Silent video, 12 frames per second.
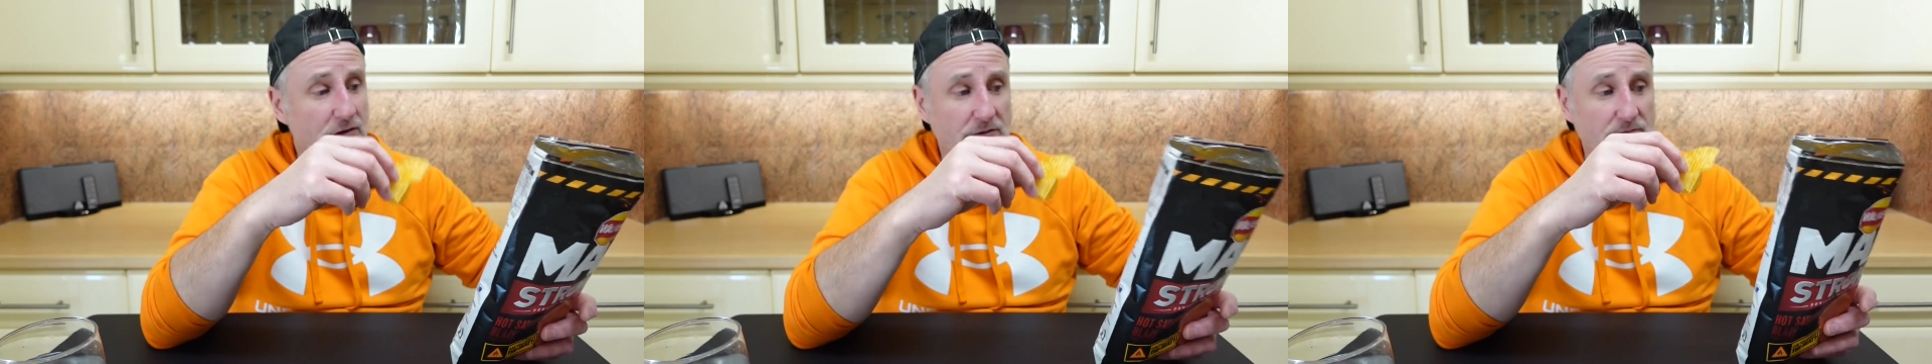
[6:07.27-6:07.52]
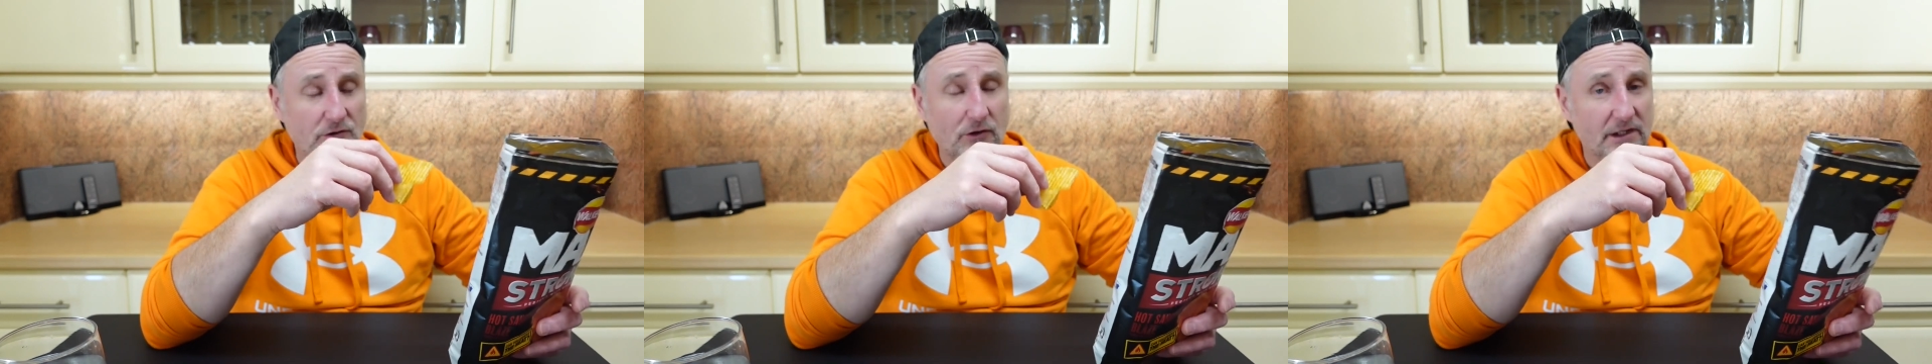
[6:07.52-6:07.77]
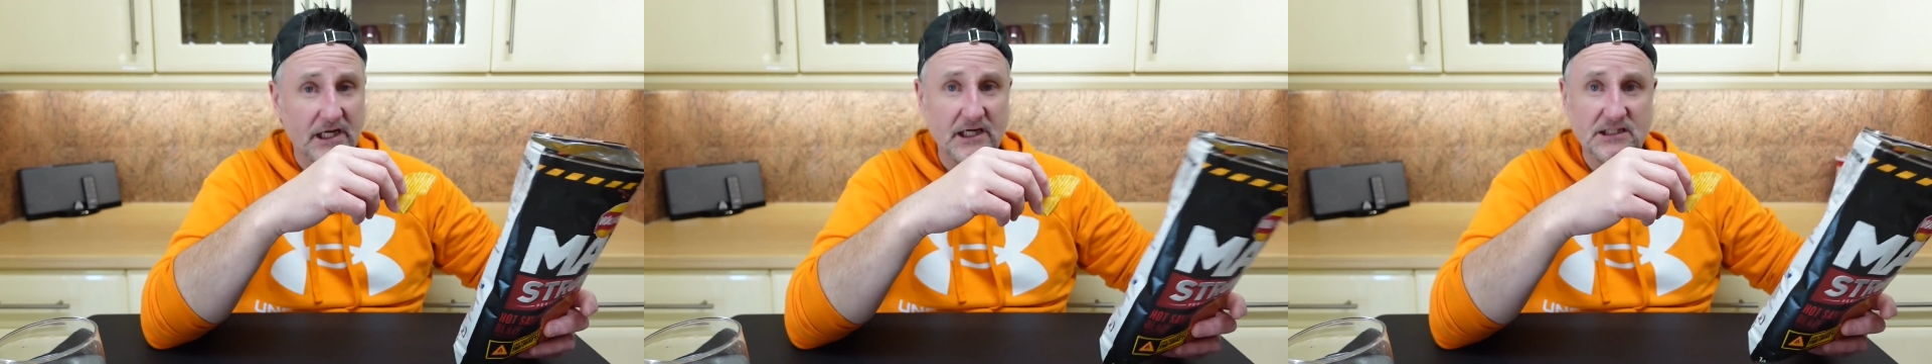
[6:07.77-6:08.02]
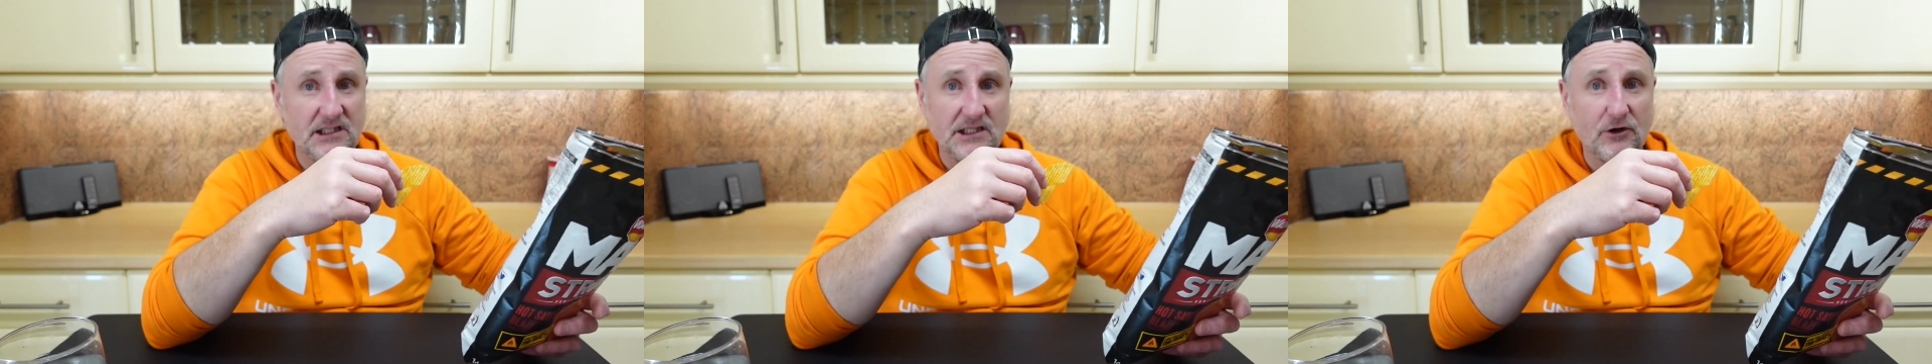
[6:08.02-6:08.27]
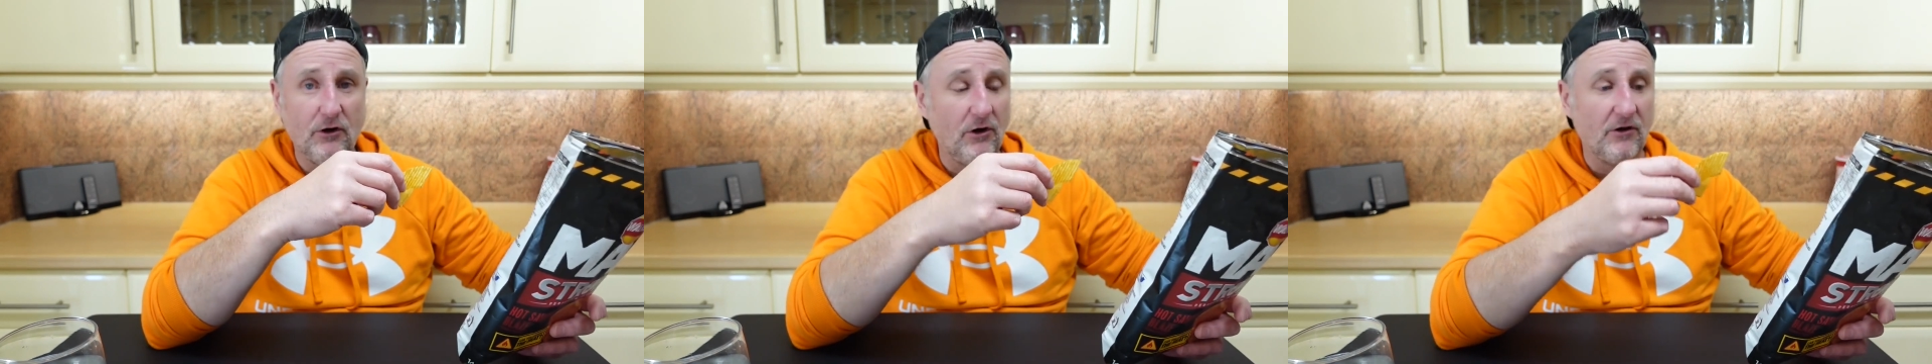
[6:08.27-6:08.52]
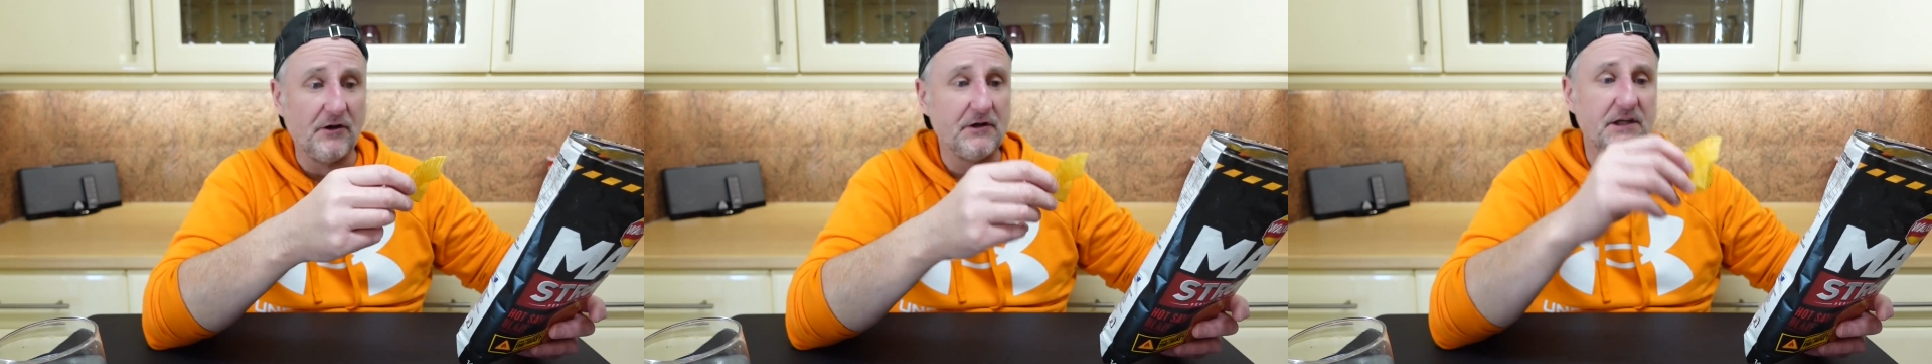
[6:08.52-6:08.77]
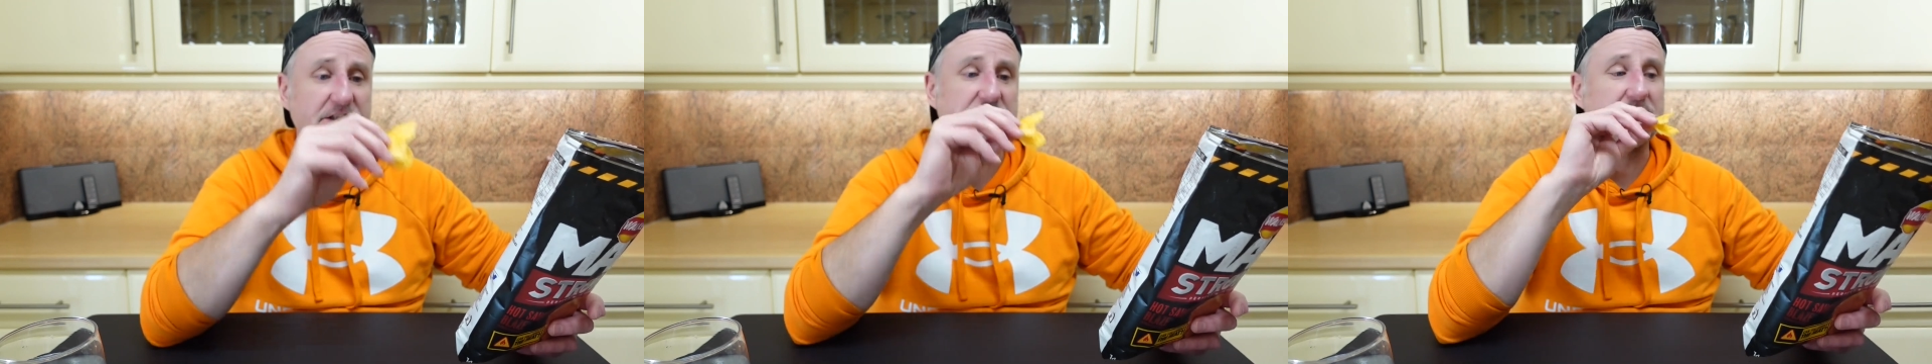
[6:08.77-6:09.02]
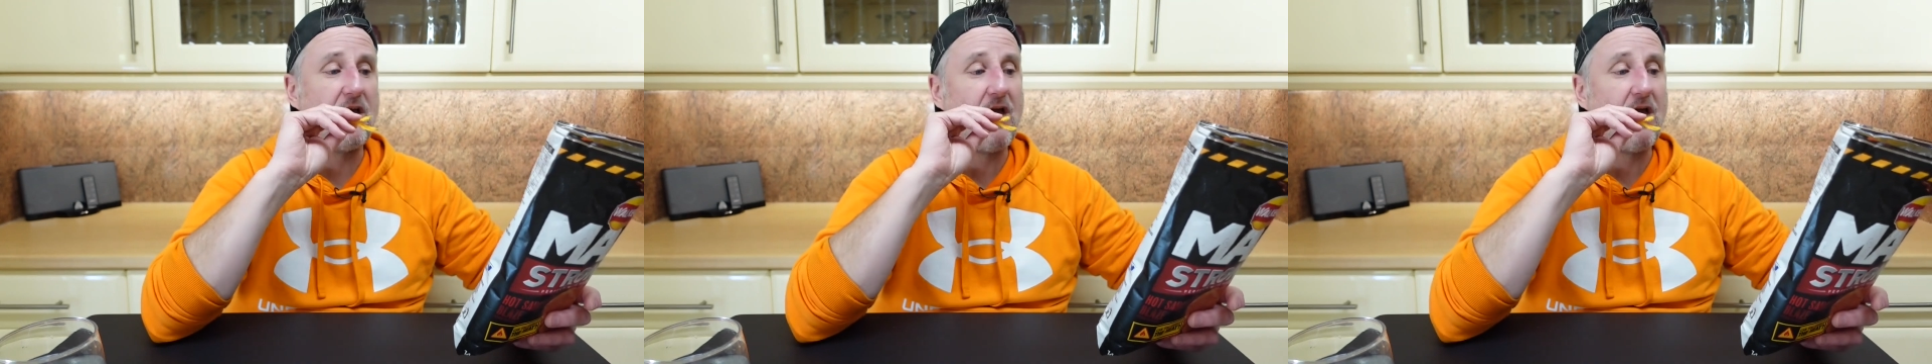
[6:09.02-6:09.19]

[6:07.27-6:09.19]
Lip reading: don't like anything hotter than this.